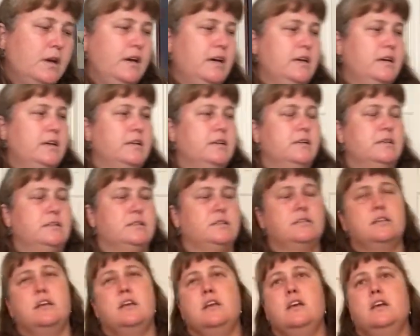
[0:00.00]

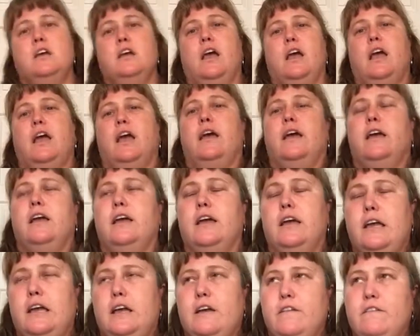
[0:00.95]
is,
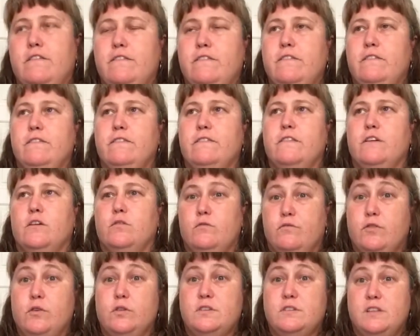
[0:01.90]
if
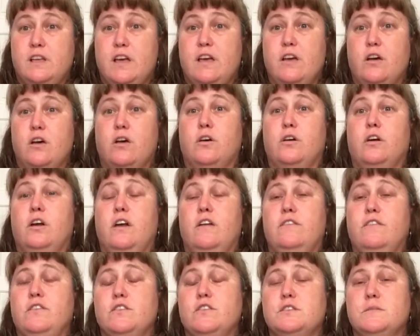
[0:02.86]
for the sale,
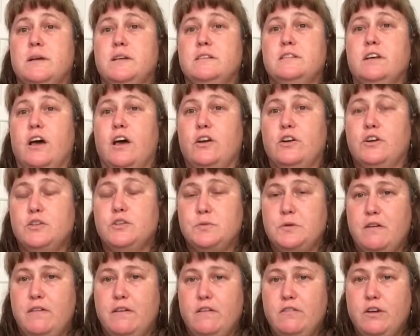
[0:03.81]
if you spent
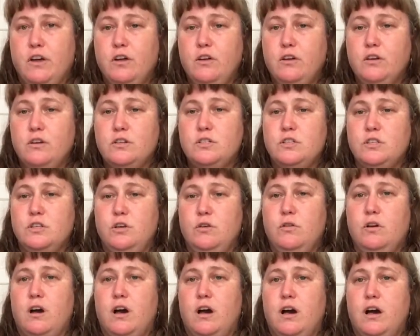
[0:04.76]
$125, you
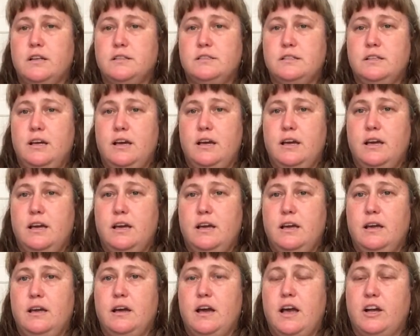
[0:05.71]
got
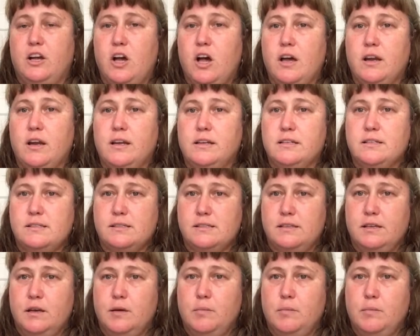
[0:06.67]
a Iconic
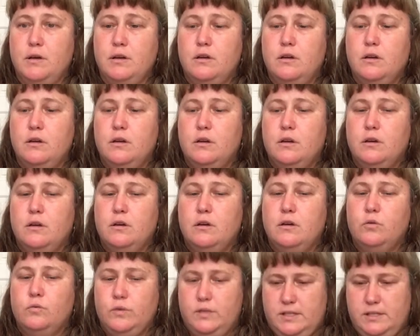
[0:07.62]
Slim
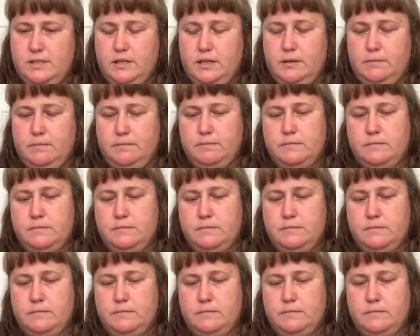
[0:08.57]
Wristlet.